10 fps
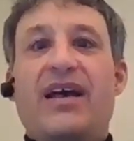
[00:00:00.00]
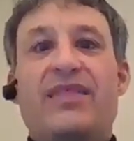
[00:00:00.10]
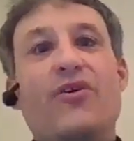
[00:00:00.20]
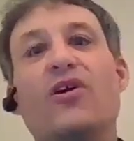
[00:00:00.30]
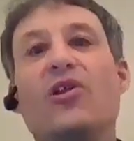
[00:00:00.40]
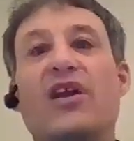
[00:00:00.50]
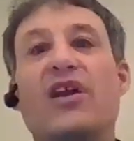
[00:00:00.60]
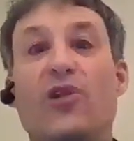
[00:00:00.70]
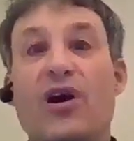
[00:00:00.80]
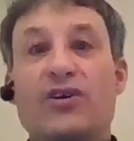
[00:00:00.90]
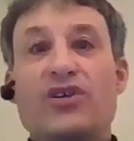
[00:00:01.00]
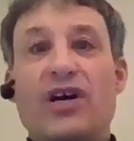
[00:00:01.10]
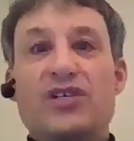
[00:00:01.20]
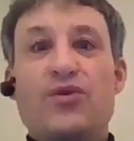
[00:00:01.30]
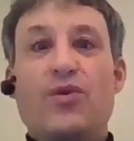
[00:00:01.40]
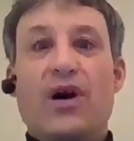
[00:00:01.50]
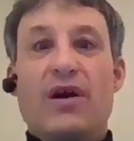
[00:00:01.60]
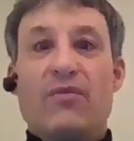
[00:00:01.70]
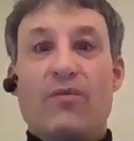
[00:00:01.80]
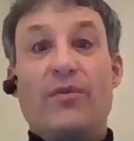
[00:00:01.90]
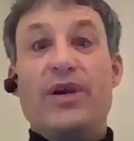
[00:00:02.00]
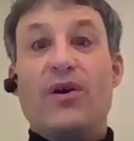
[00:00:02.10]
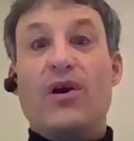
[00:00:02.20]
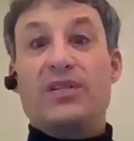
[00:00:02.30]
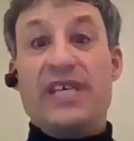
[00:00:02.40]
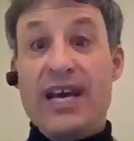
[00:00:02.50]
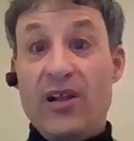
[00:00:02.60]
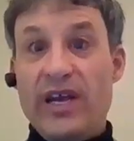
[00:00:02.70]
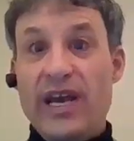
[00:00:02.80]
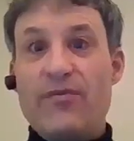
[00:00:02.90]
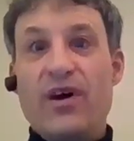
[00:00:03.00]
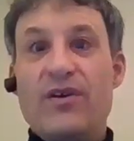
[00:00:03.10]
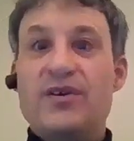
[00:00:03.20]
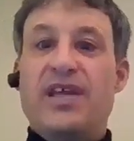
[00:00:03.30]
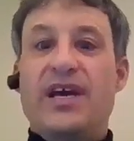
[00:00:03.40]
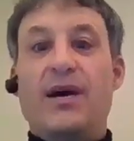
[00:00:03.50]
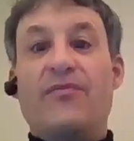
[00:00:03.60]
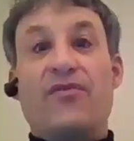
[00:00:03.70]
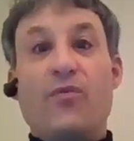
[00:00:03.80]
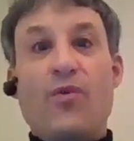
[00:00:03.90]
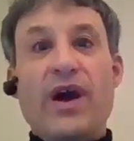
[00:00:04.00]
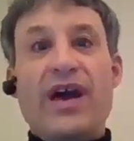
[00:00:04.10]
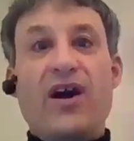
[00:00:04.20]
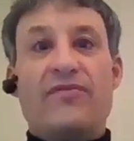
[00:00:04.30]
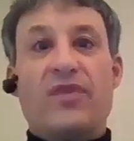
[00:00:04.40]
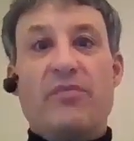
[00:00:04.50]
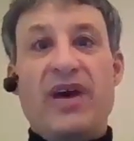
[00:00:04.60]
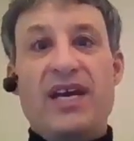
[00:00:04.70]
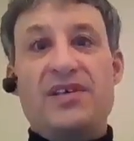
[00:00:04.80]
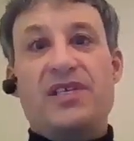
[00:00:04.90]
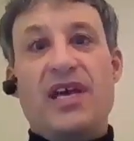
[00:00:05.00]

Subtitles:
There are a lot of long shots who are what we call tailgate runners. They come from way off the pace.